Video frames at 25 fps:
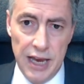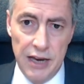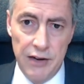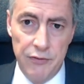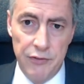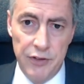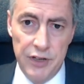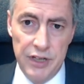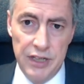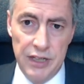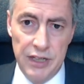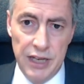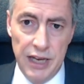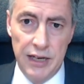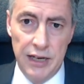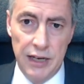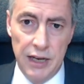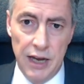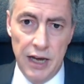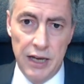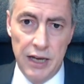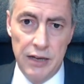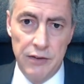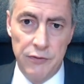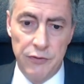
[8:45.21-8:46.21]
everyday
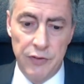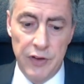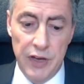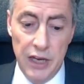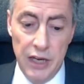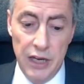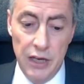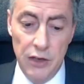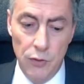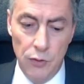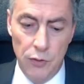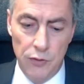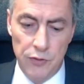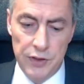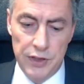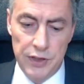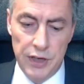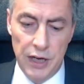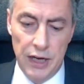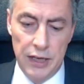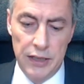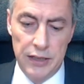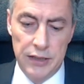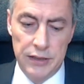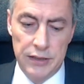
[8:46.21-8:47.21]
life in Northern
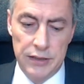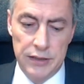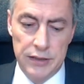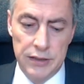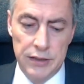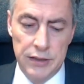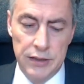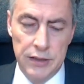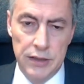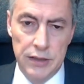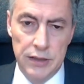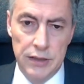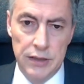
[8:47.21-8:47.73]
Ireland.